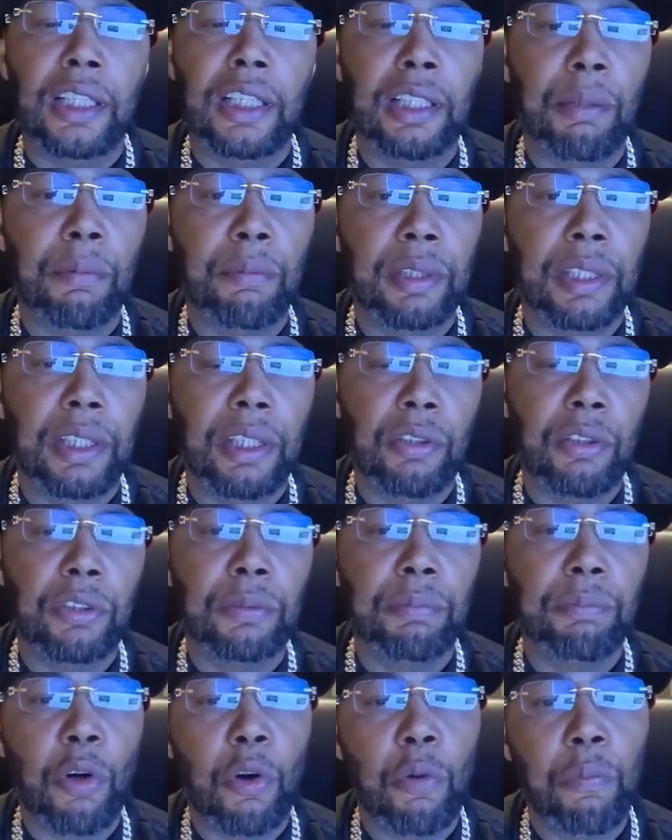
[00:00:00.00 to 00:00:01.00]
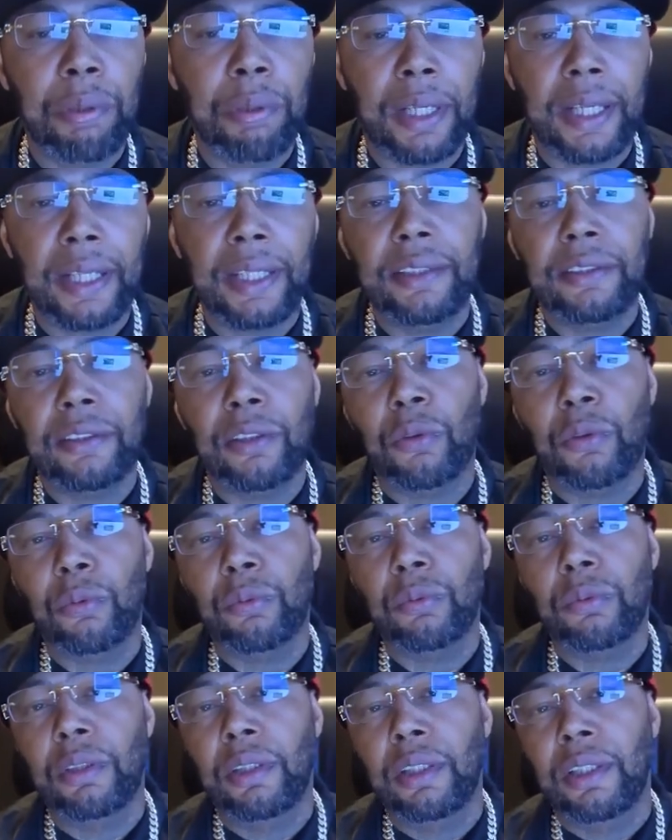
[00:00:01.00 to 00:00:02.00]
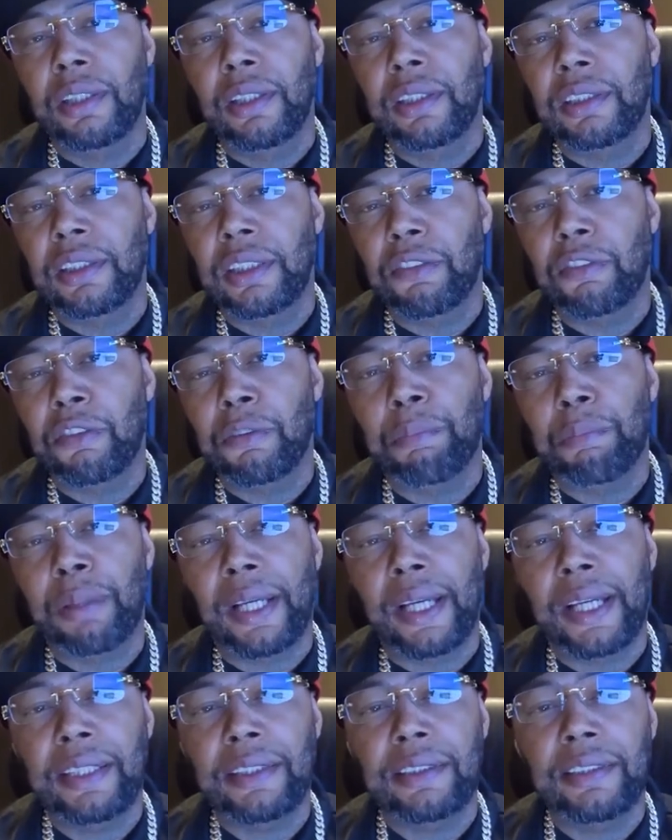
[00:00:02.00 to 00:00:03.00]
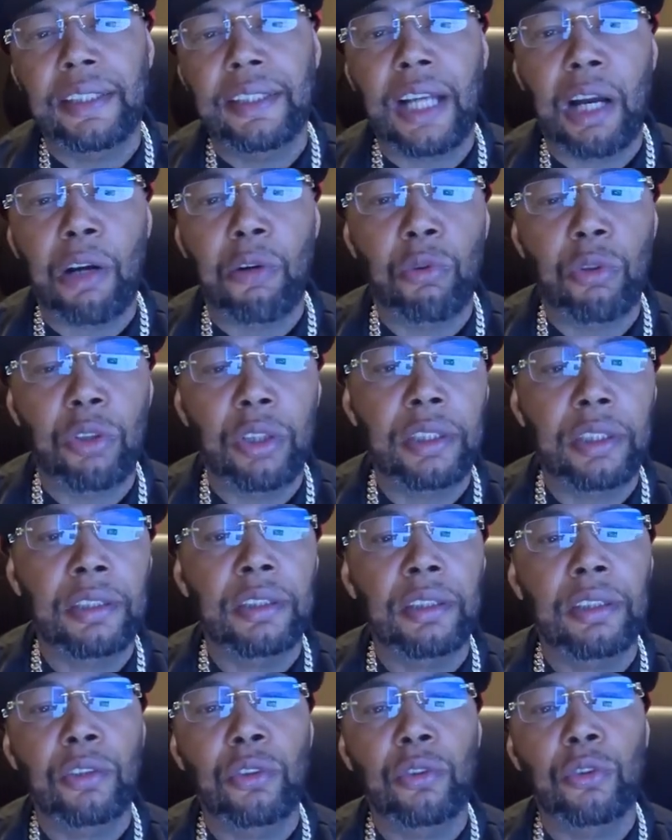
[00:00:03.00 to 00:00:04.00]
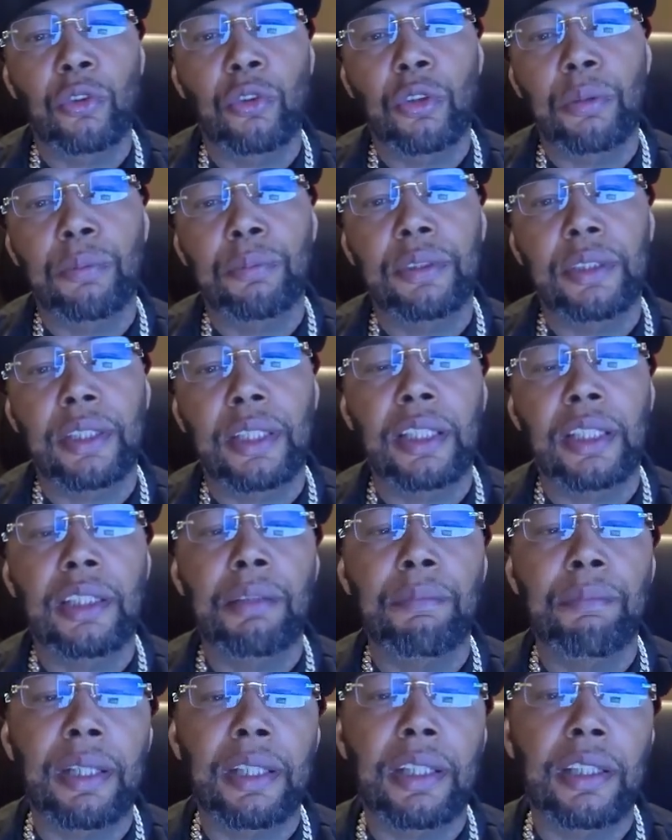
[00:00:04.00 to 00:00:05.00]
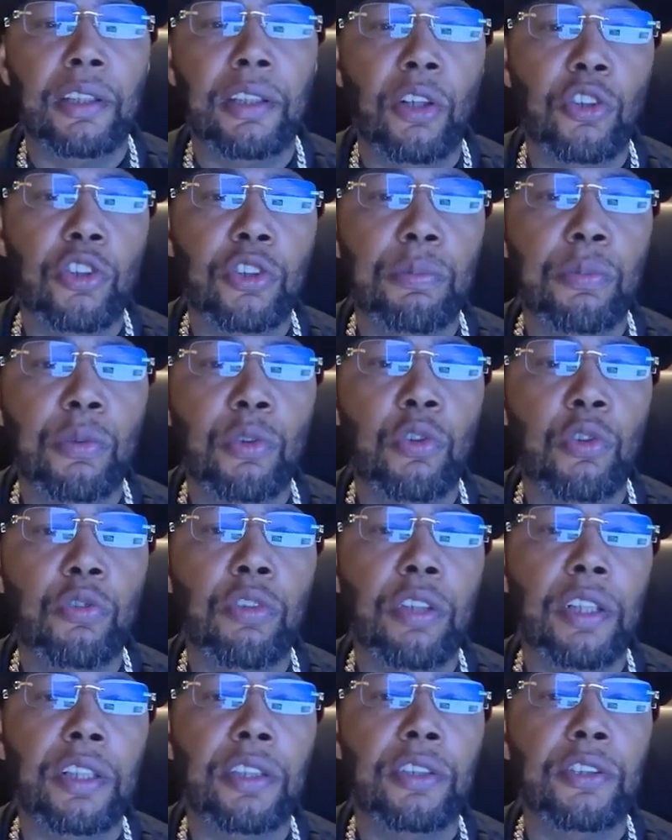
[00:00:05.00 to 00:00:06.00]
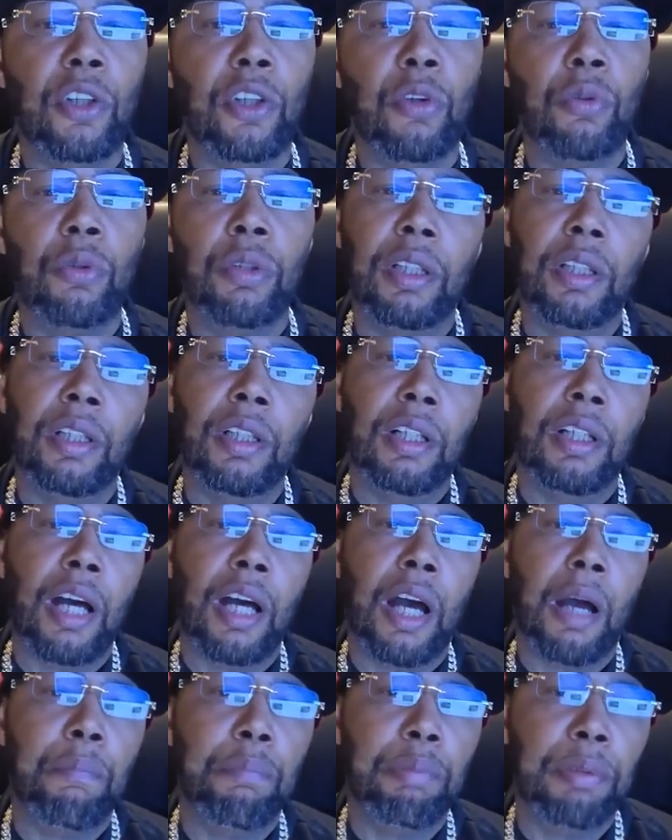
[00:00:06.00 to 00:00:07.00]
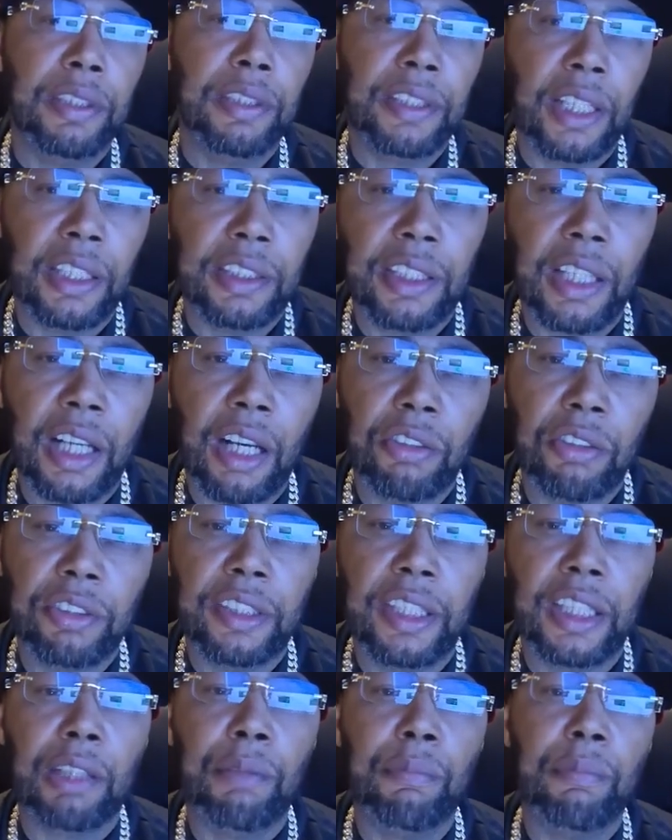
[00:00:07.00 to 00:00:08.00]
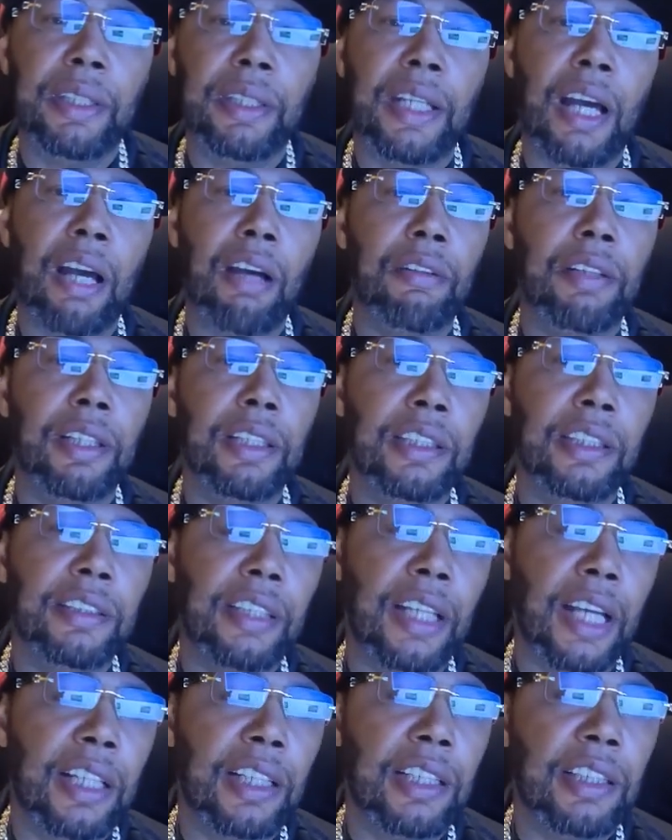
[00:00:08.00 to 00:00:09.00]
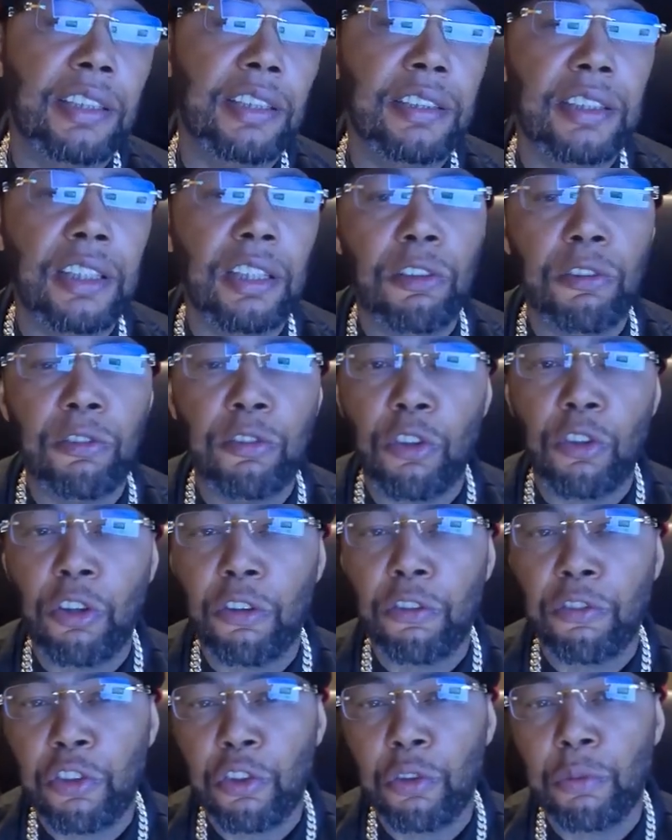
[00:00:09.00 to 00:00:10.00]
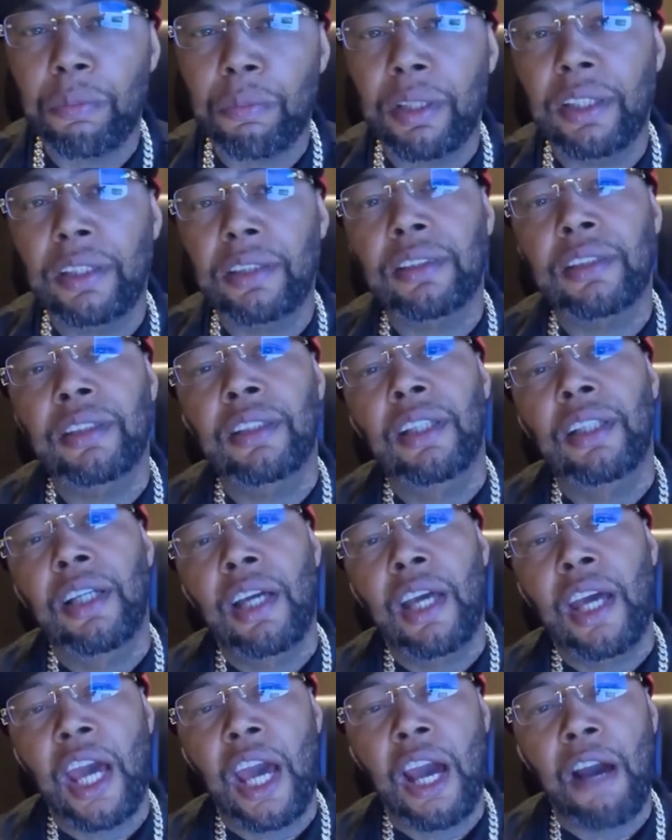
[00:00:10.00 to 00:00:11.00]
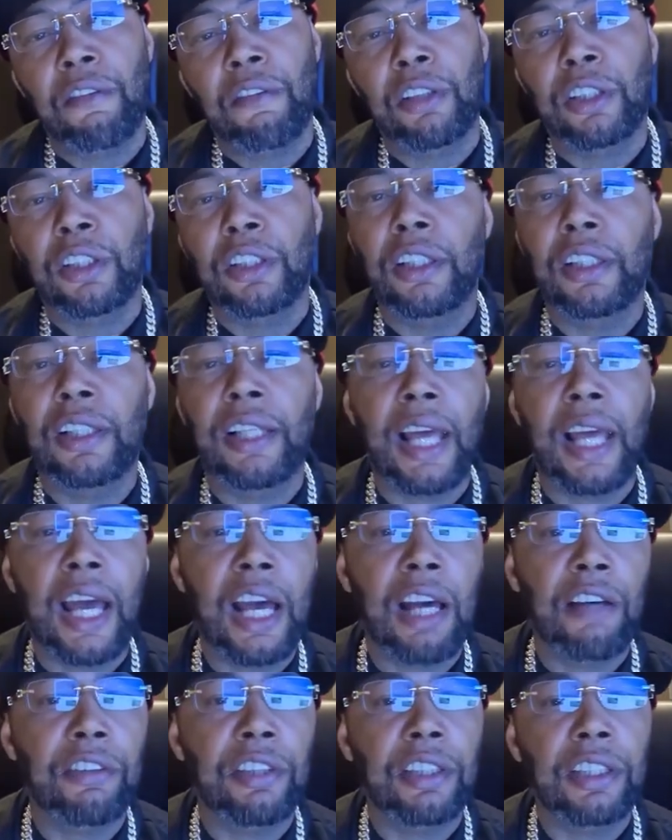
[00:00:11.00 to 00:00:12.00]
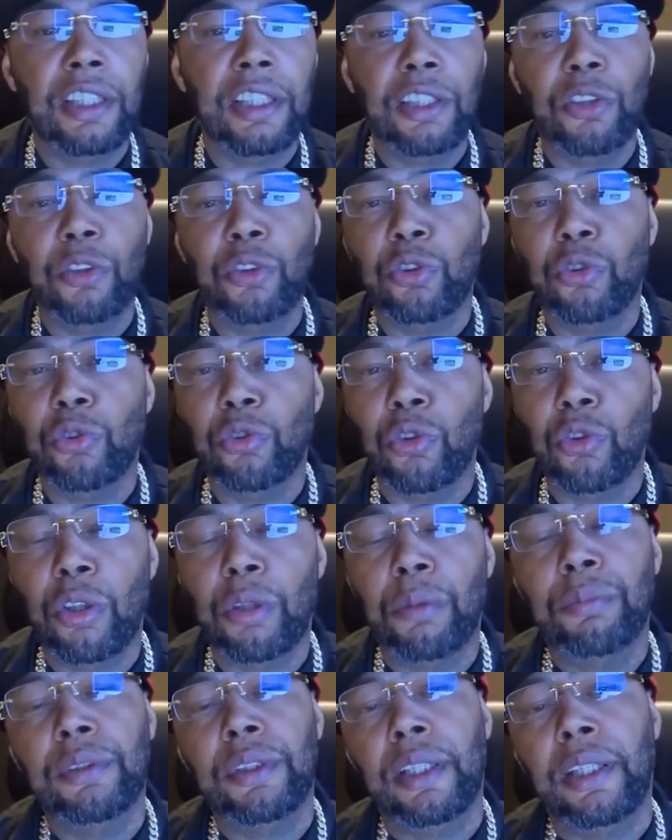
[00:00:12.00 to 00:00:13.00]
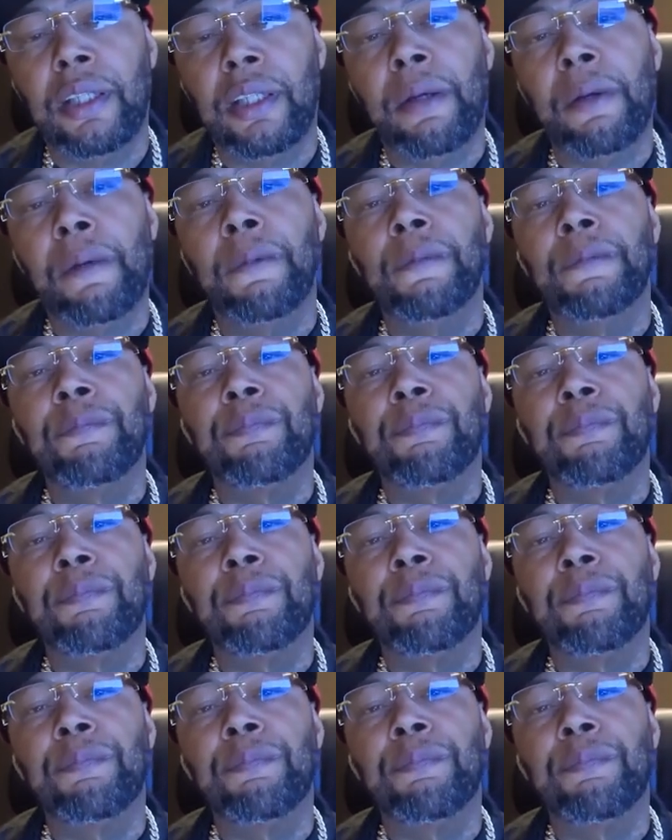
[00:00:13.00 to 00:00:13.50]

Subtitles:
And I'm gonna give you some more plays on different plays that I run, you know what I'm saying, that make it go smooth for you. So I appreciate y'all checking me out, entertaining yourself for a few minutes, having a good laugh and giggles, you know what I'm saying.